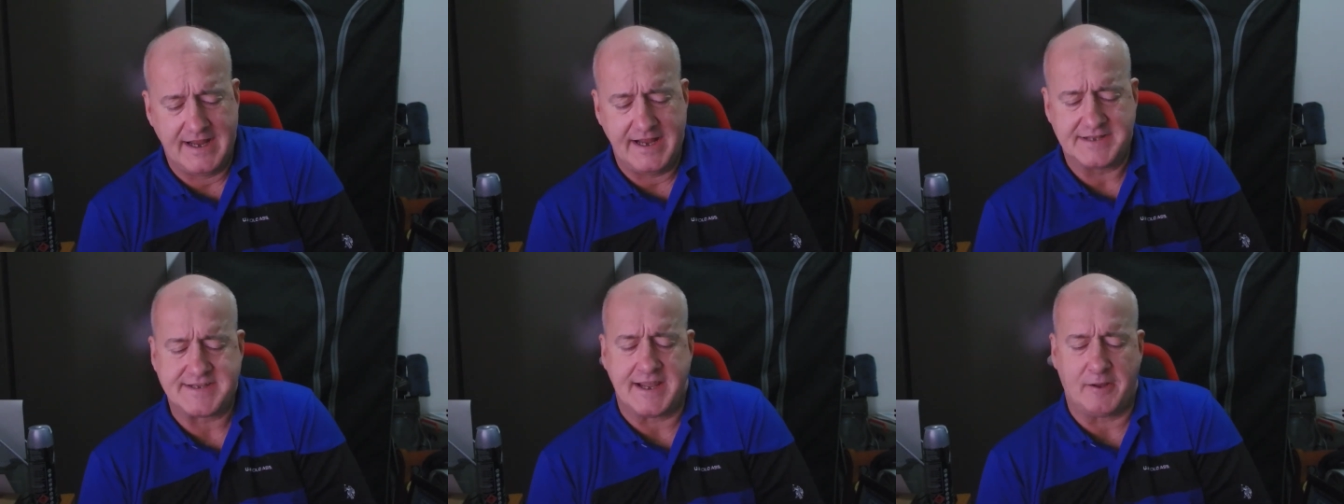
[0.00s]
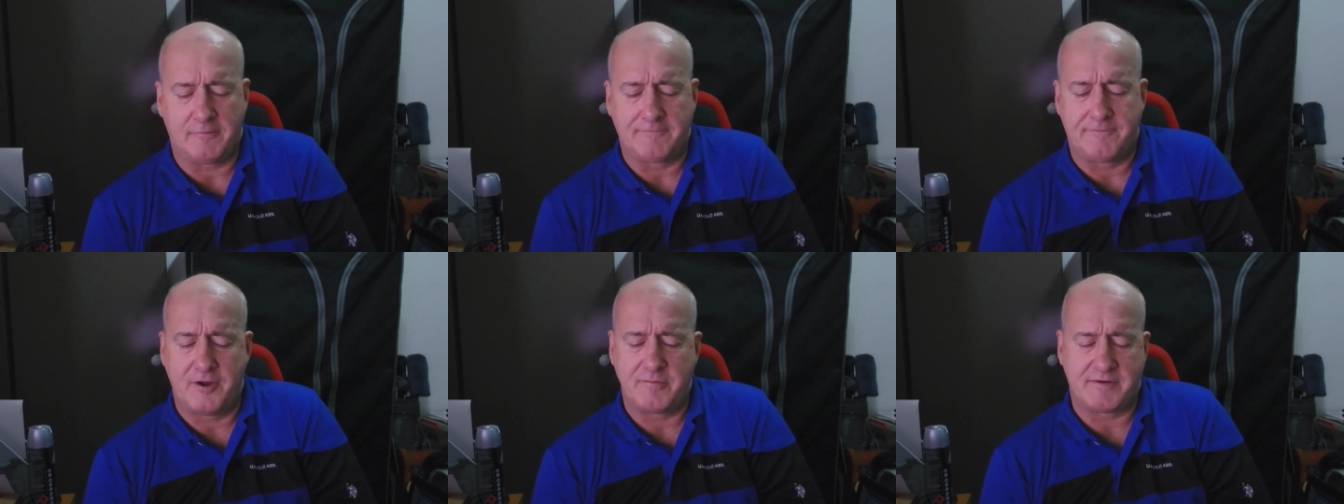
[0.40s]
It's
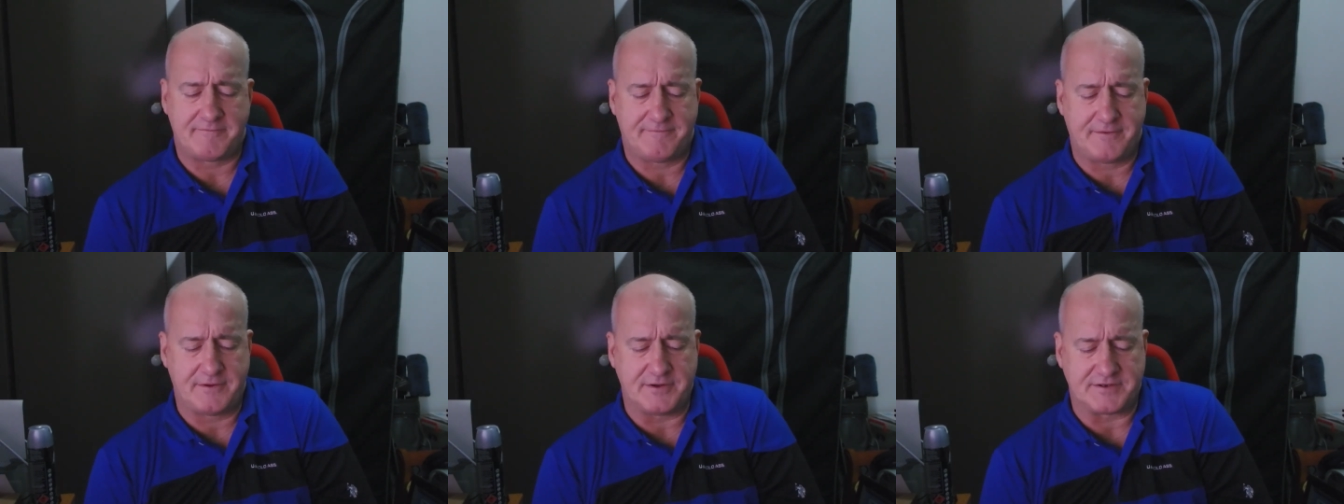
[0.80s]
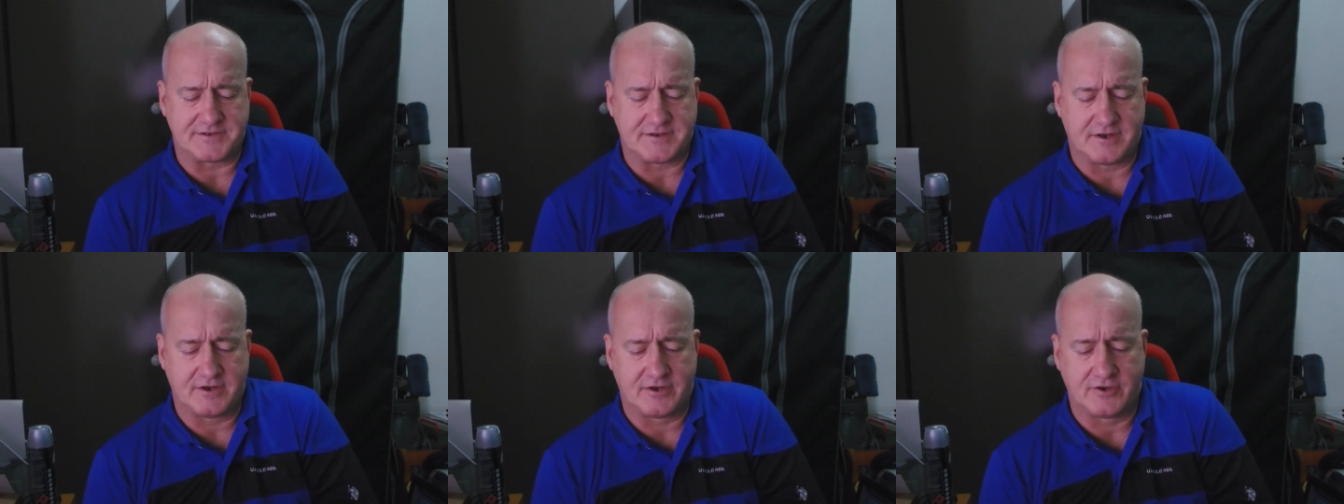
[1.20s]
held firm at
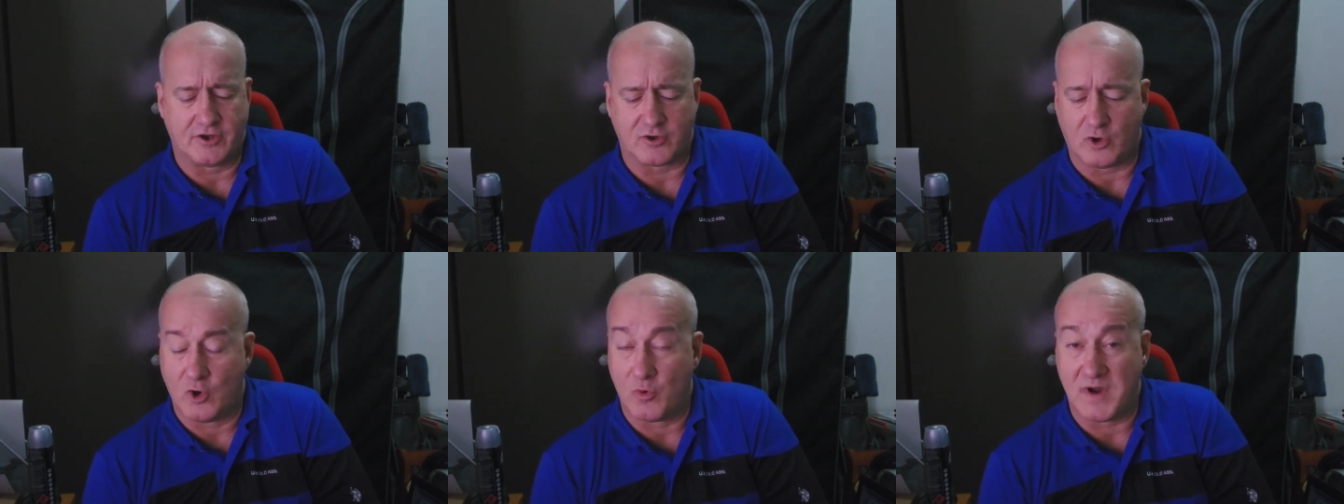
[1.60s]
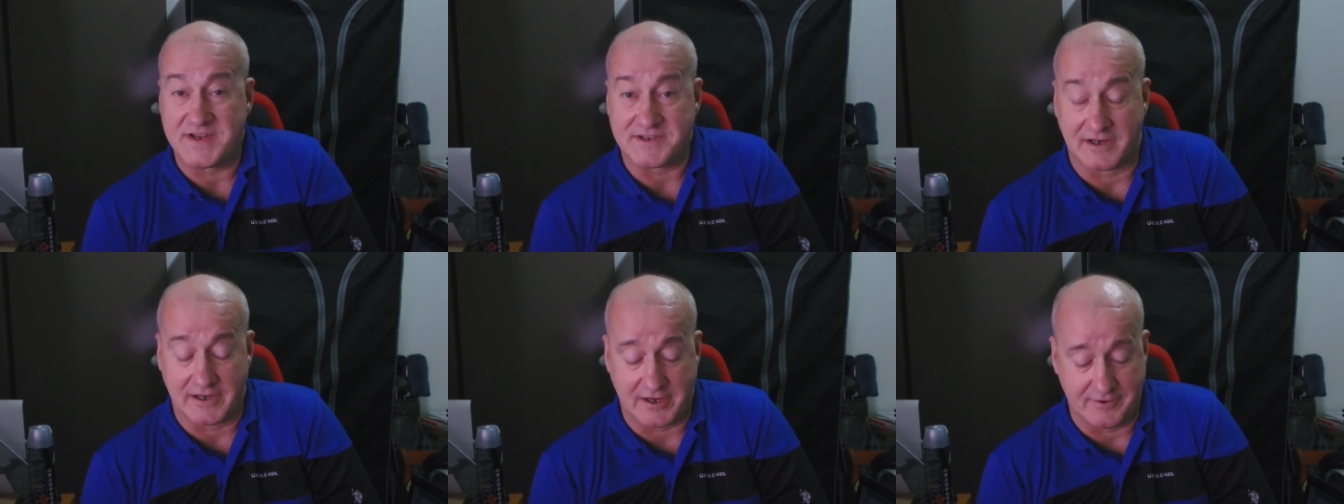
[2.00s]
first, not
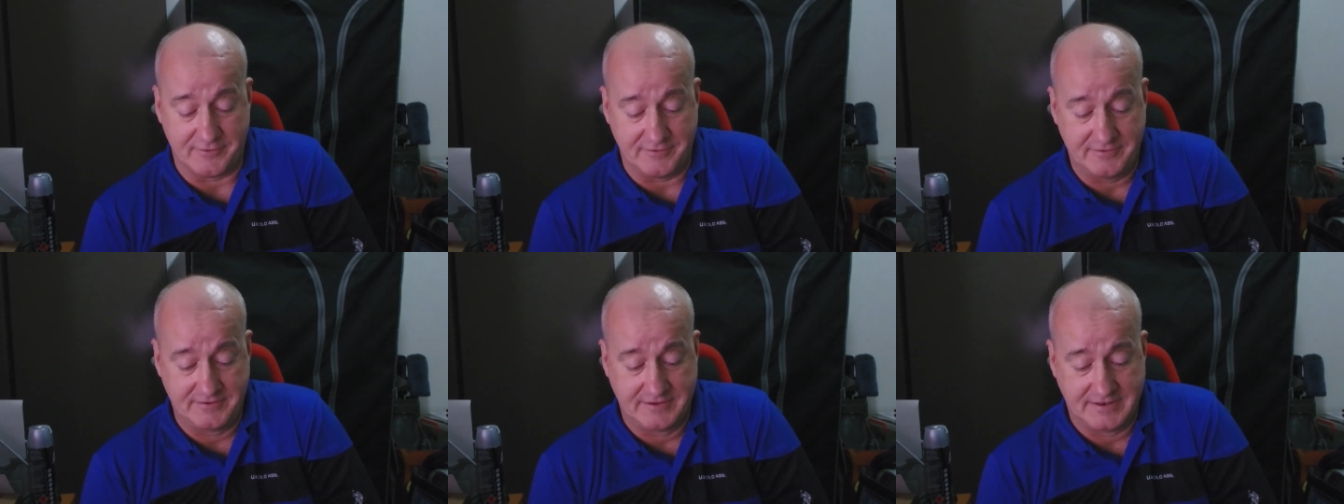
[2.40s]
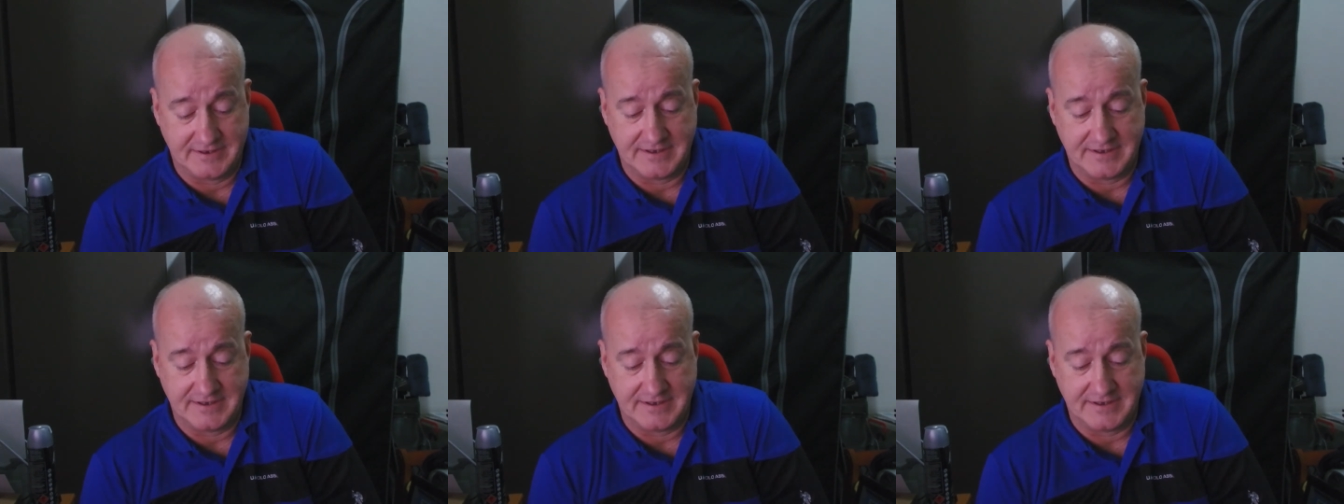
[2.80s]
always alone.